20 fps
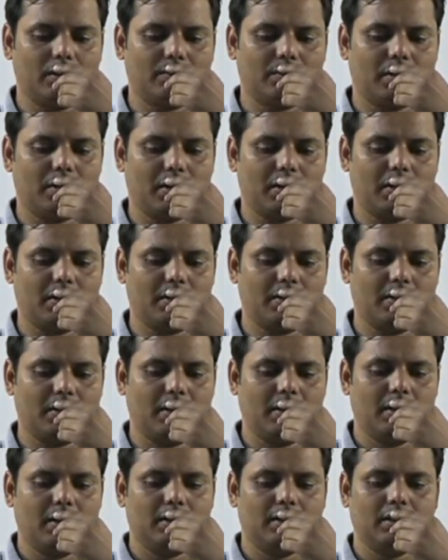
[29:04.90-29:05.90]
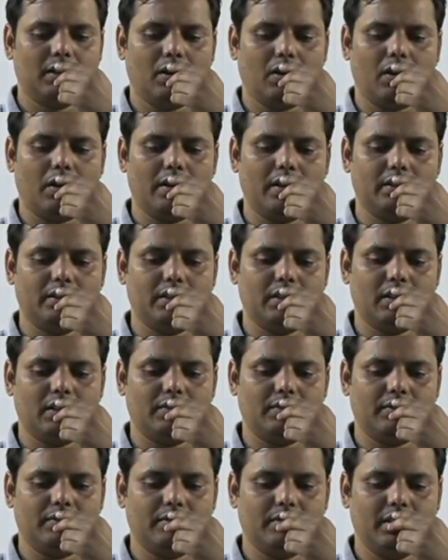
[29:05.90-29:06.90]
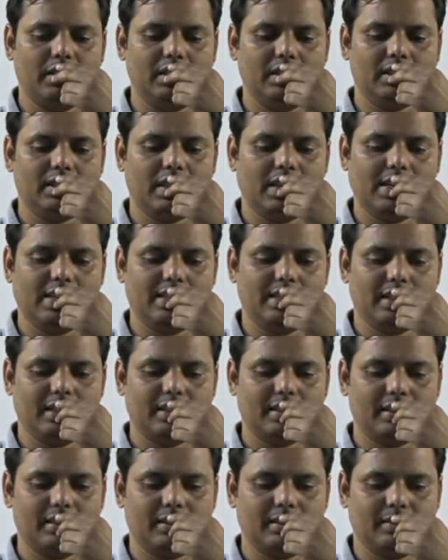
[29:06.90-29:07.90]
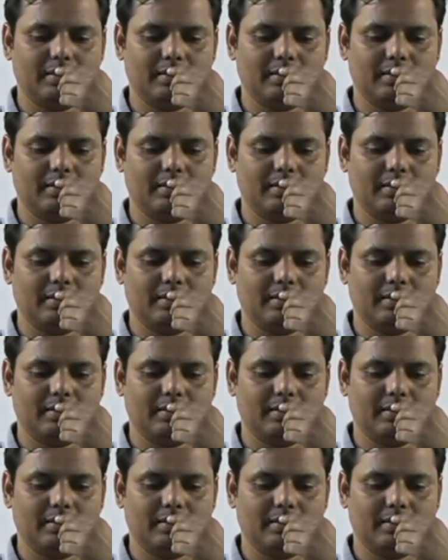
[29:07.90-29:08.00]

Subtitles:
for the origin of these cultures.